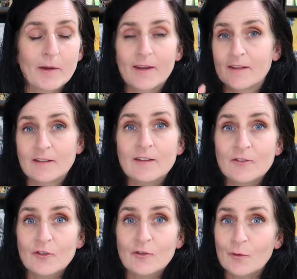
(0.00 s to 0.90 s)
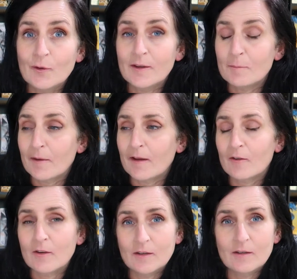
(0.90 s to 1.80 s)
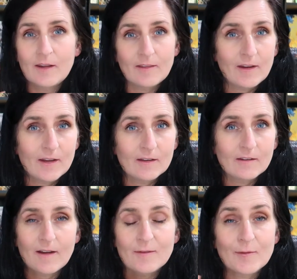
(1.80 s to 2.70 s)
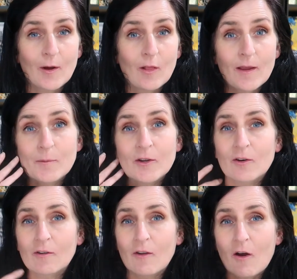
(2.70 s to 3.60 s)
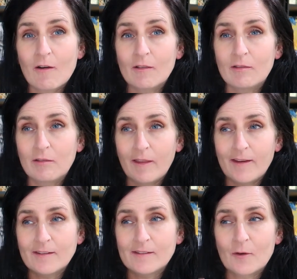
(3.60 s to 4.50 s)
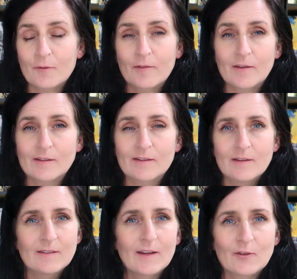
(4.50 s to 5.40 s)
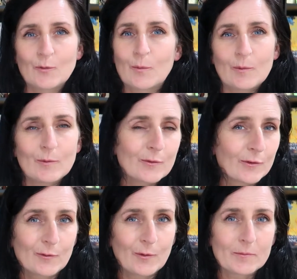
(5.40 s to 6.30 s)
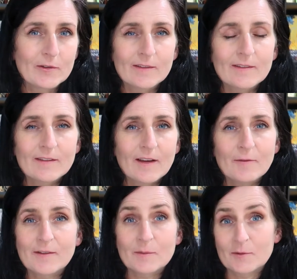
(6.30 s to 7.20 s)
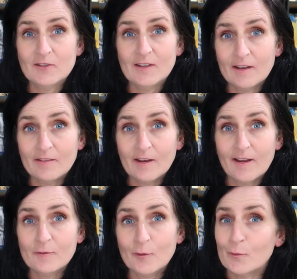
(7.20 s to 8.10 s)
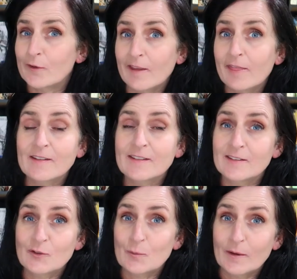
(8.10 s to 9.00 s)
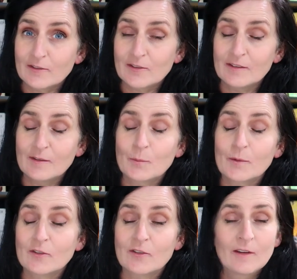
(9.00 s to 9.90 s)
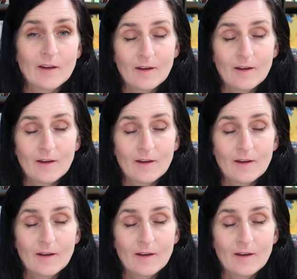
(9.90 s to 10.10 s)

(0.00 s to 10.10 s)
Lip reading: paying attention to it, but near the end, I felt like we got a lot less of this sexual description stuff, especially in the life or death situations, which,